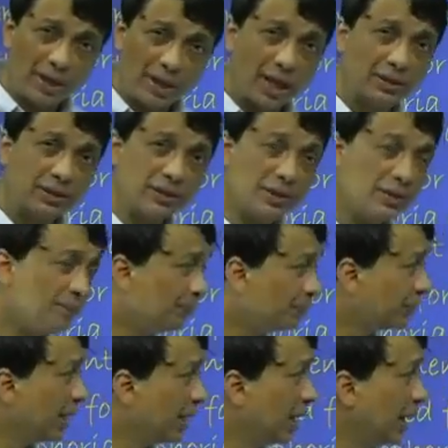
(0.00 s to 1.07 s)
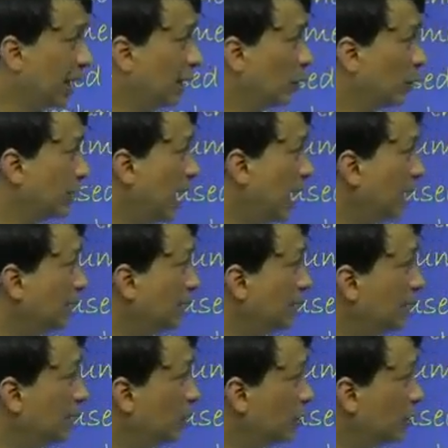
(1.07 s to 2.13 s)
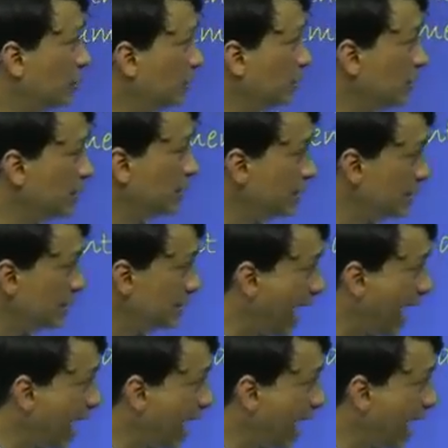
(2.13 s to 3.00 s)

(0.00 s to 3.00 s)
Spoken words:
the answer. Look at that. The looks this. This is